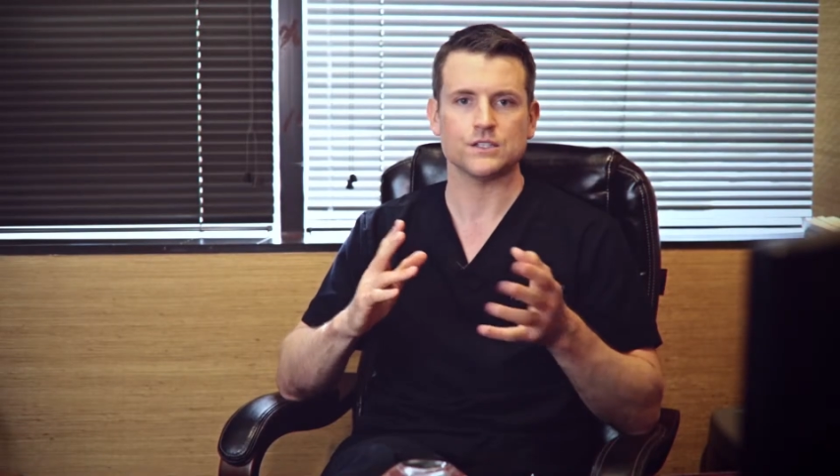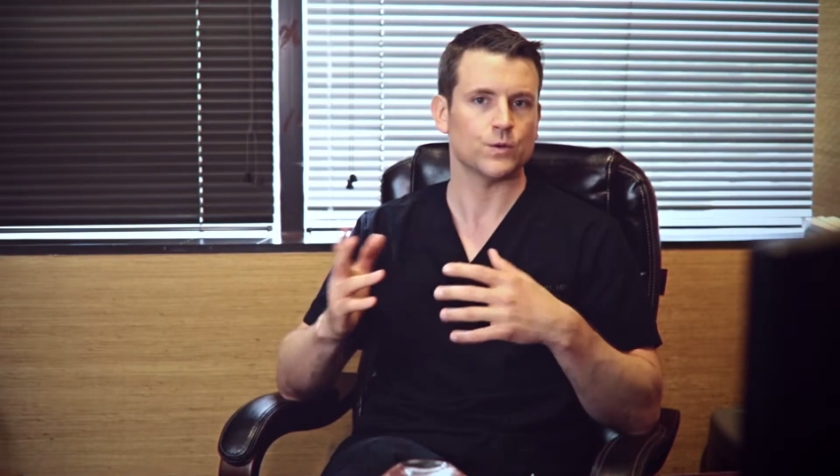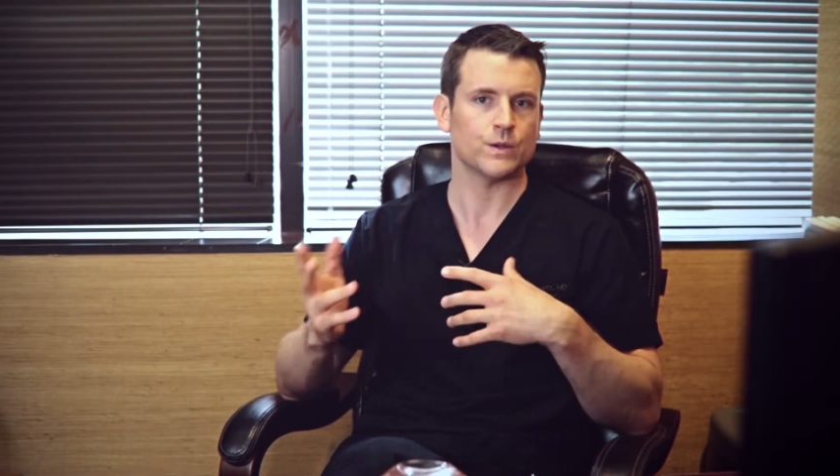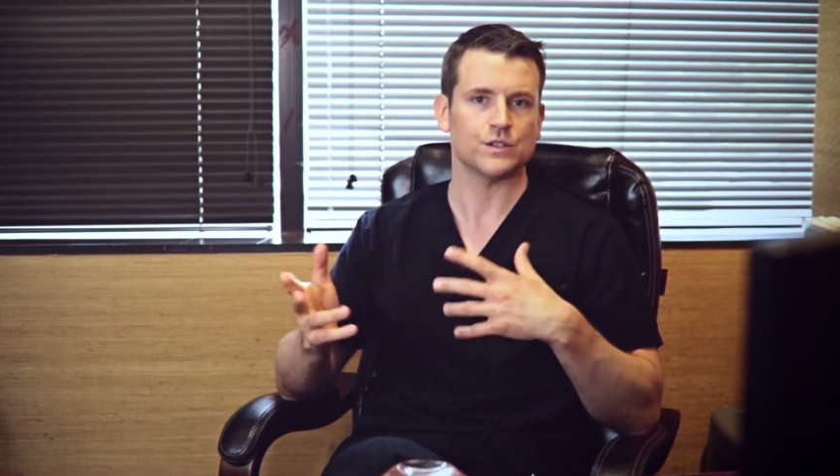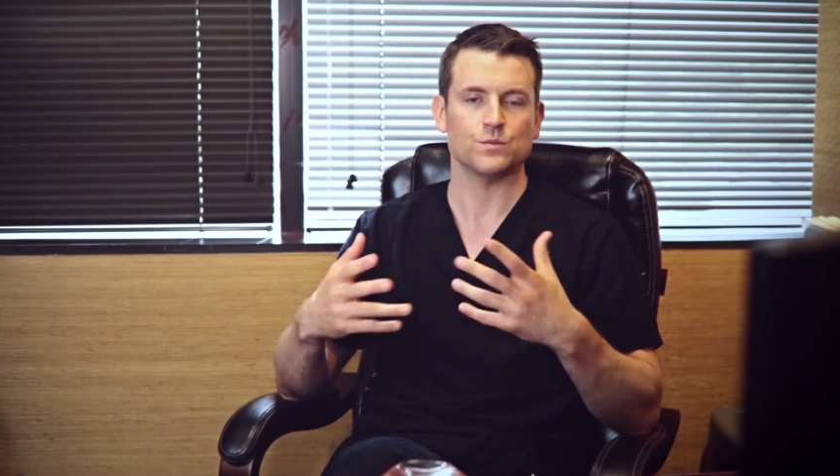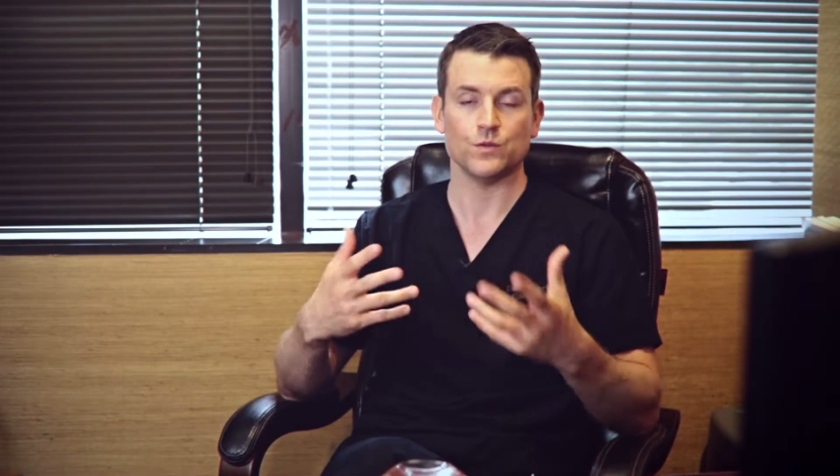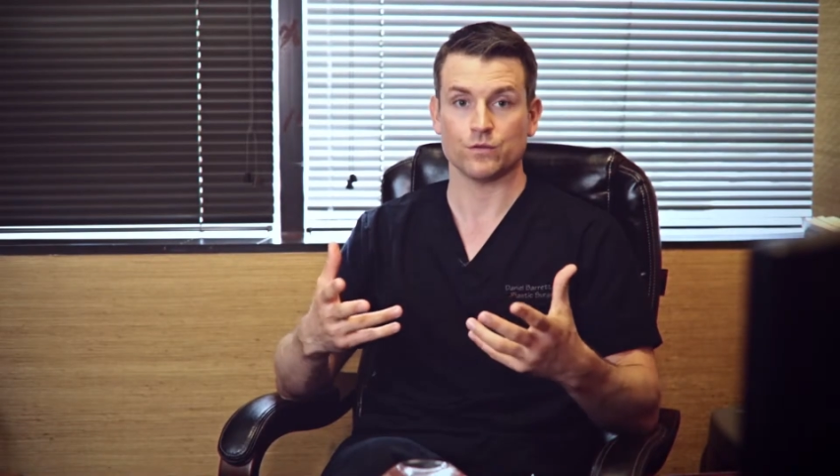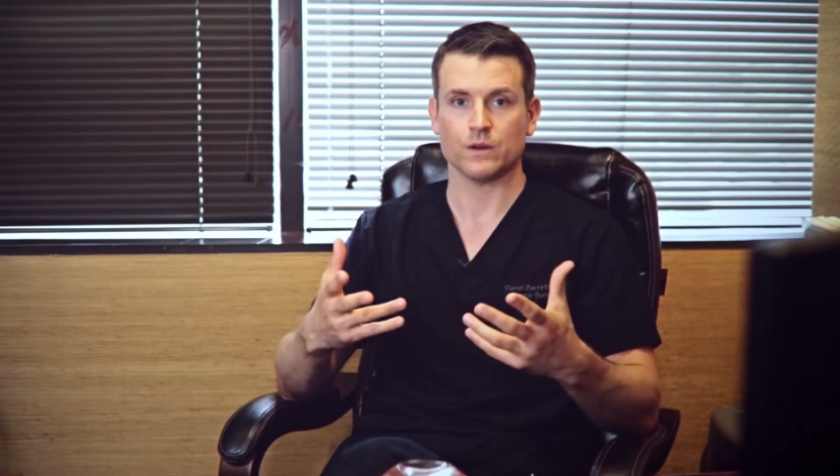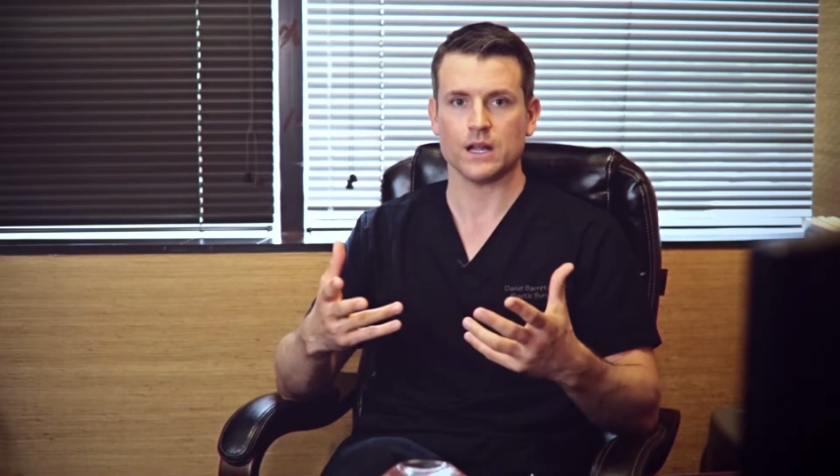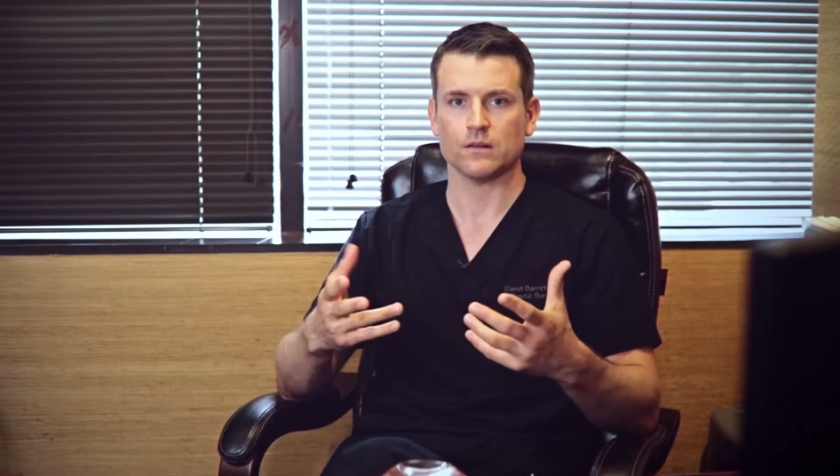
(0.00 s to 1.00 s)
is going to
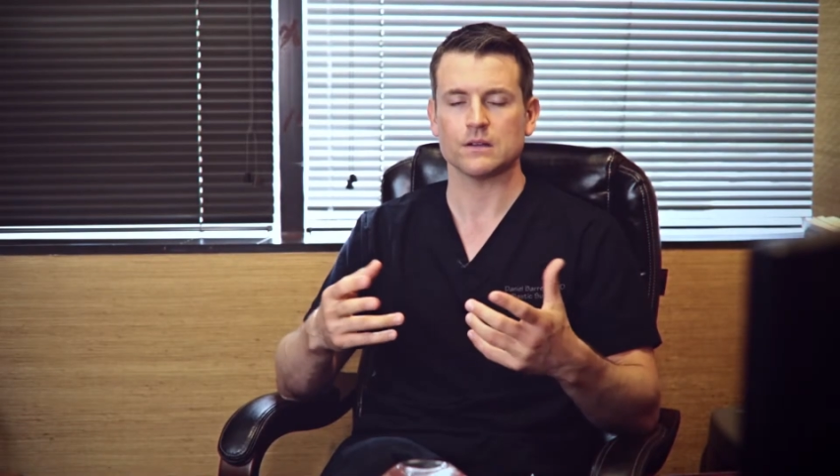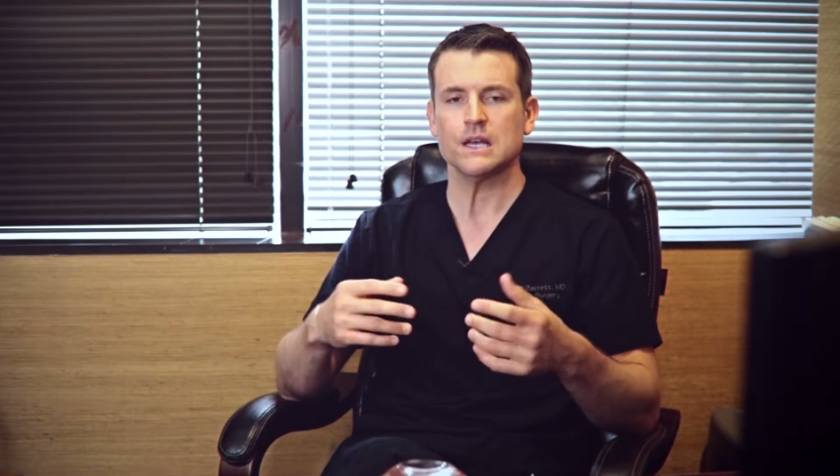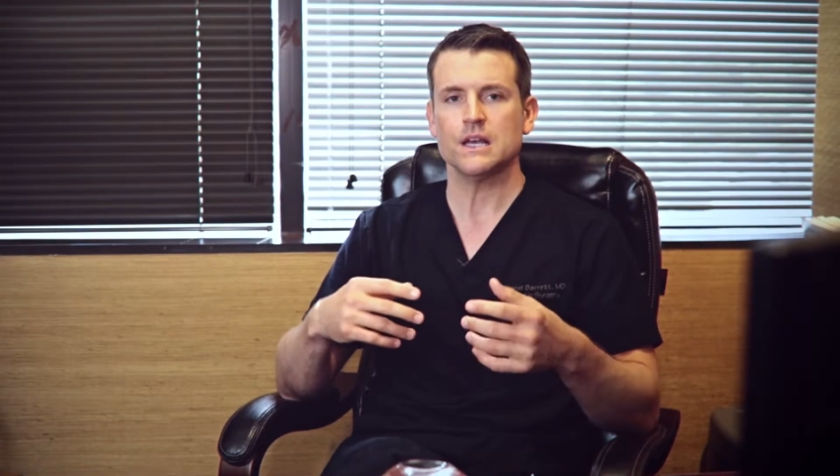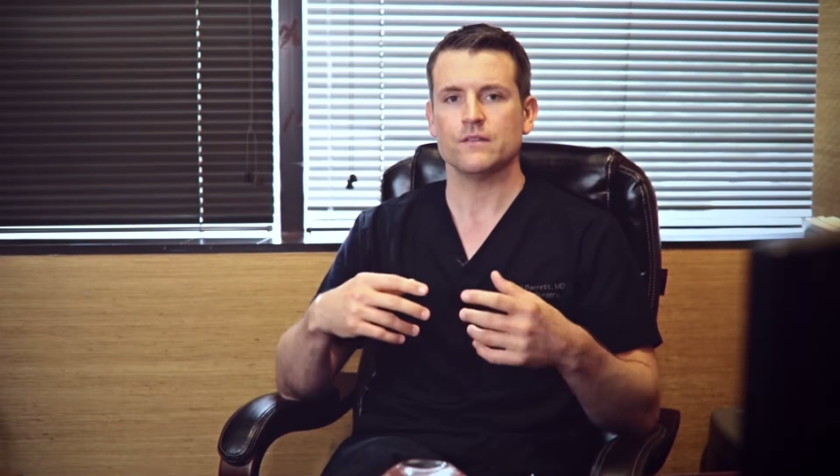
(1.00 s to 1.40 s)
move around.